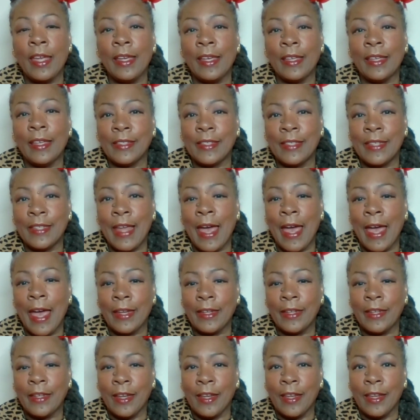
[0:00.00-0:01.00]
is
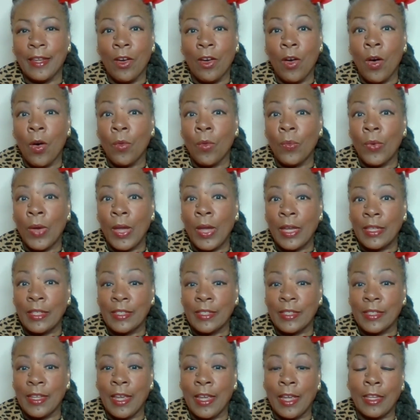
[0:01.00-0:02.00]
not
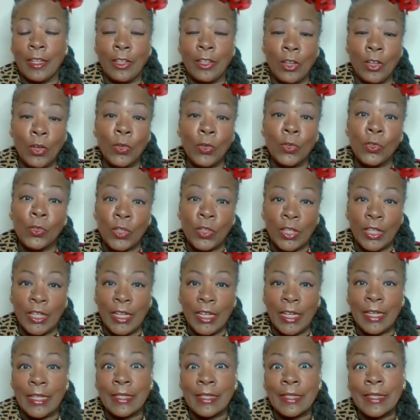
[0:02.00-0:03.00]
always and usually
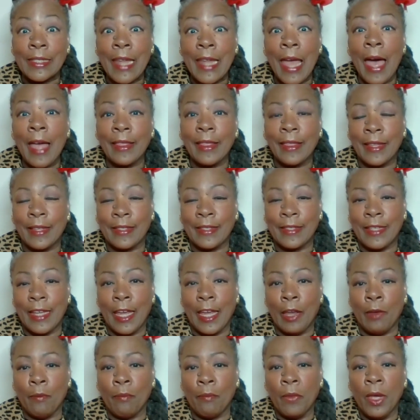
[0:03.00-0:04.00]
is not the
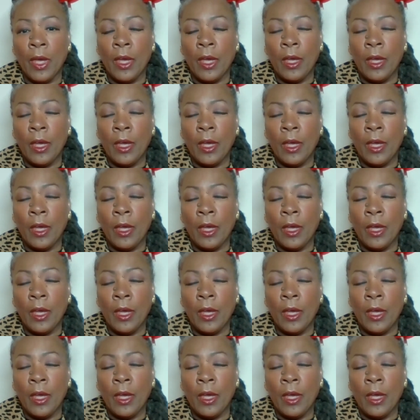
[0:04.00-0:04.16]
same